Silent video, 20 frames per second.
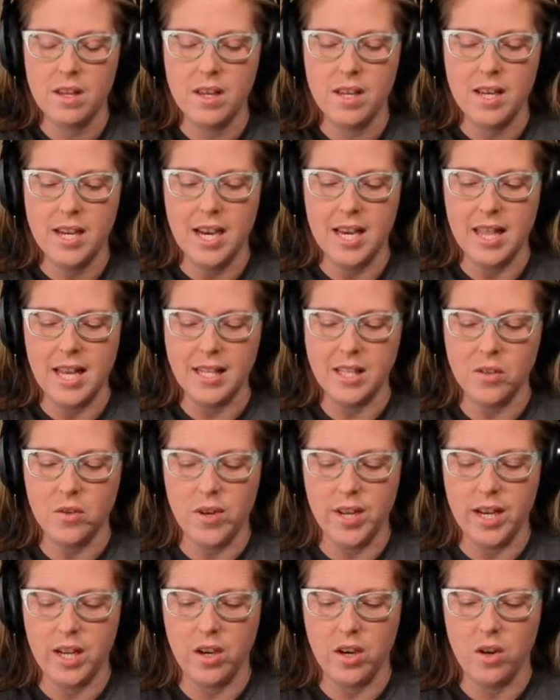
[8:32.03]
And that's
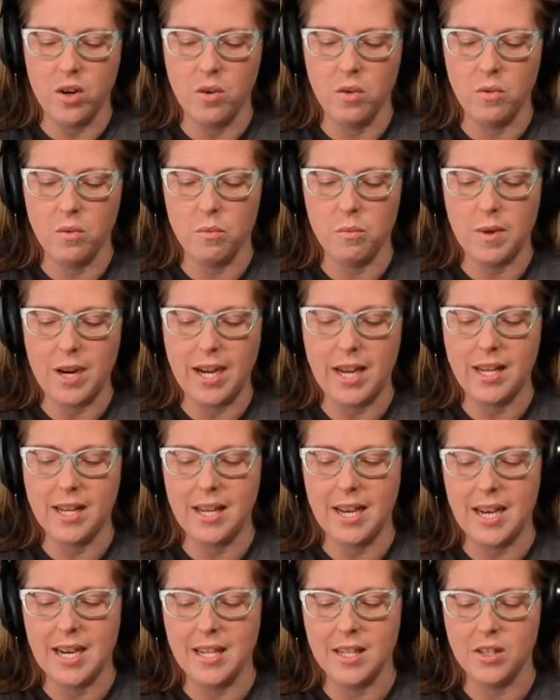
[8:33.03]
going to go right
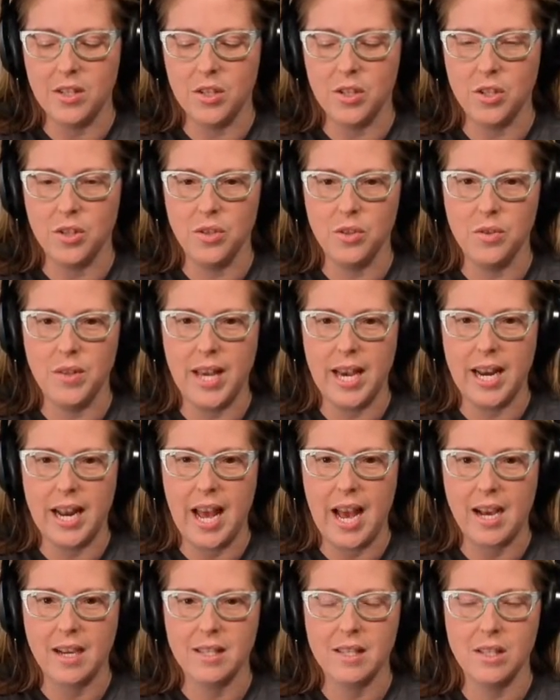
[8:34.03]
onto that
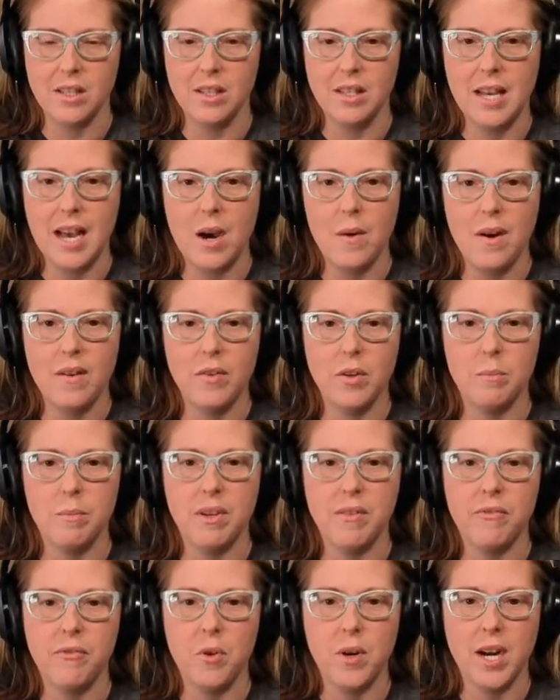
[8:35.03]
axle. However,
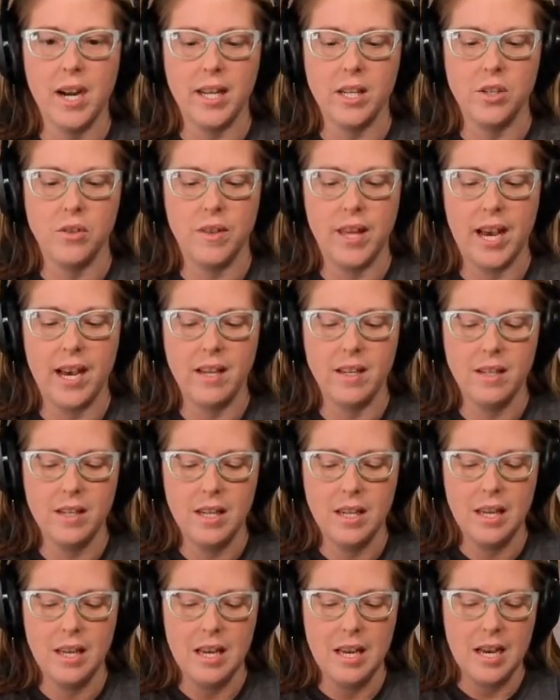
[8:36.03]
before I do that,
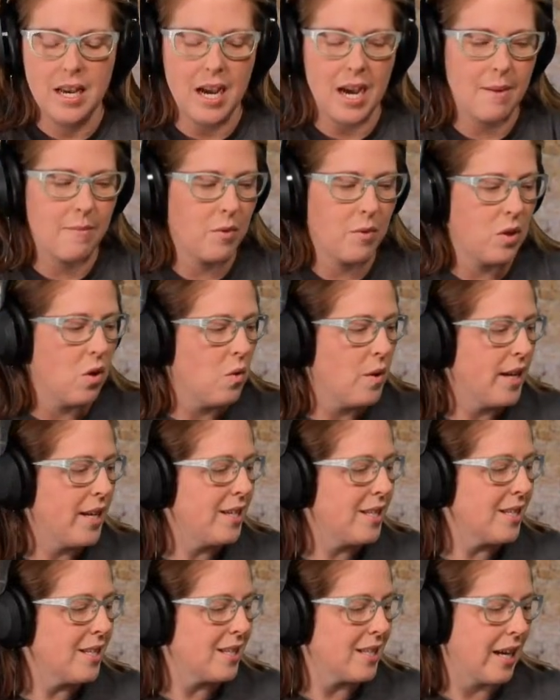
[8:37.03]
I'm going
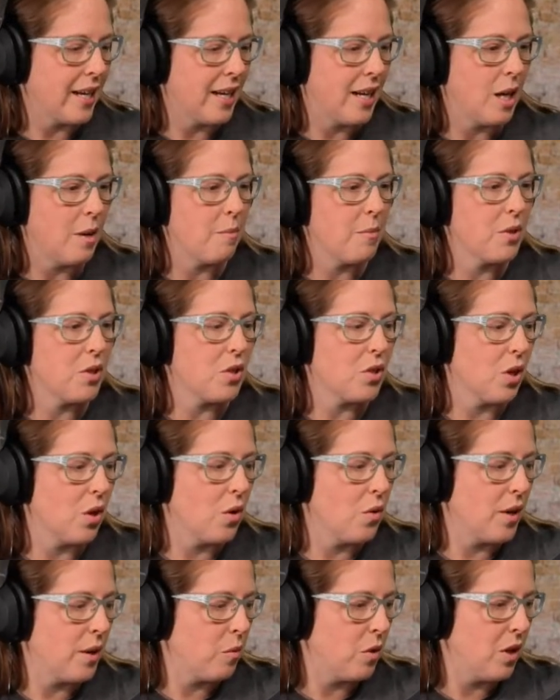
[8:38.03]
to set it up
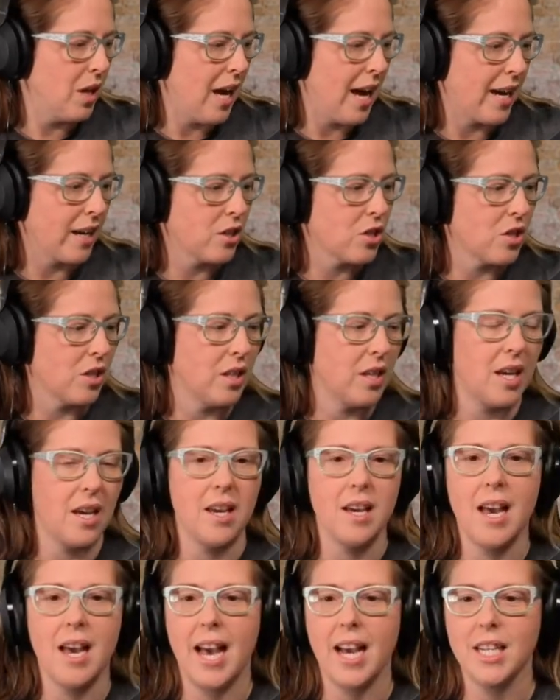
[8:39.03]
so it will
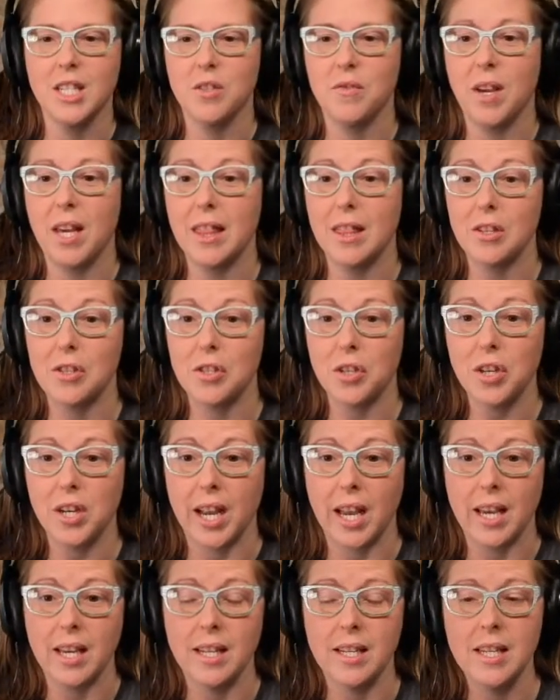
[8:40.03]
actually activate the
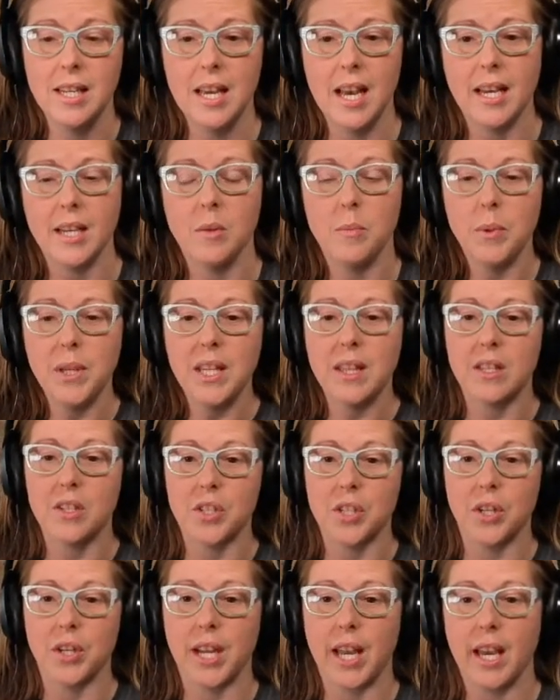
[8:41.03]
circuit and complete the
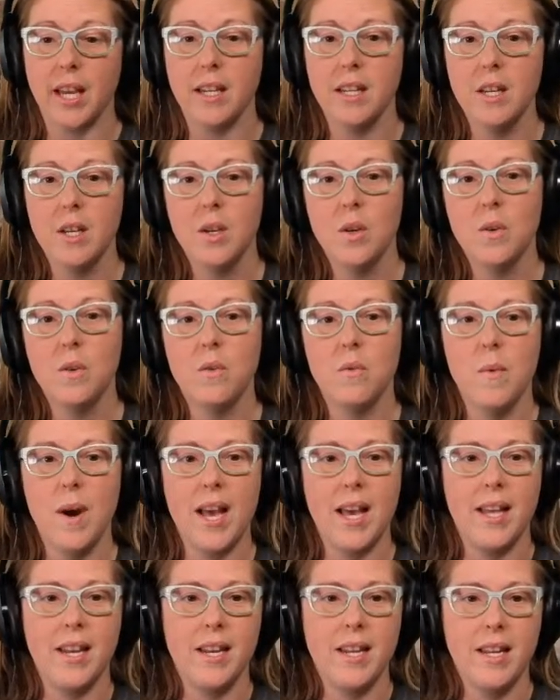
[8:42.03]
circuit
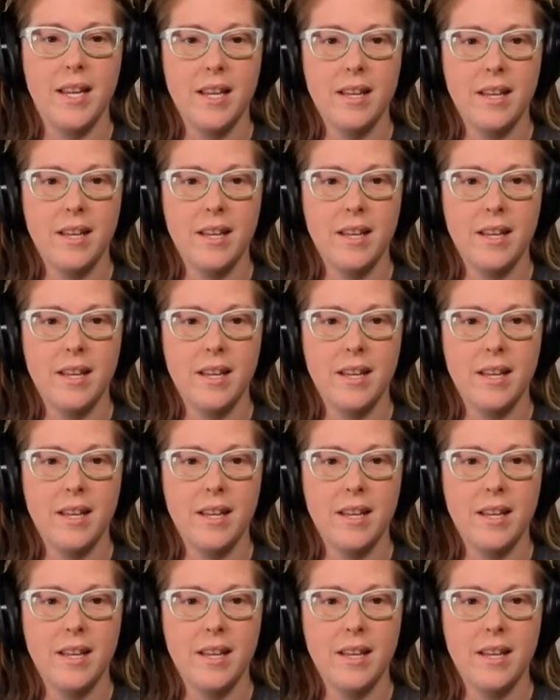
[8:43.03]
when